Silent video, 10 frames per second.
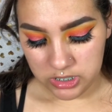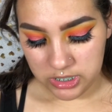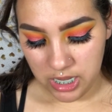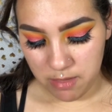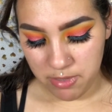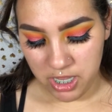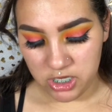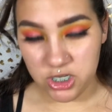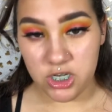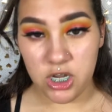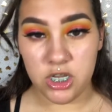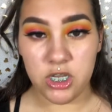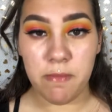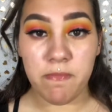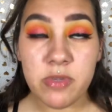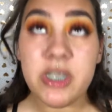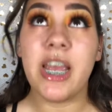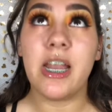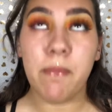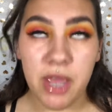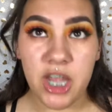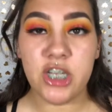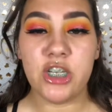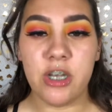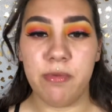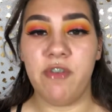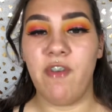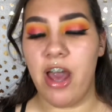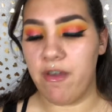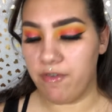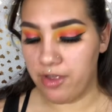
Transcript: Sand Beige W5.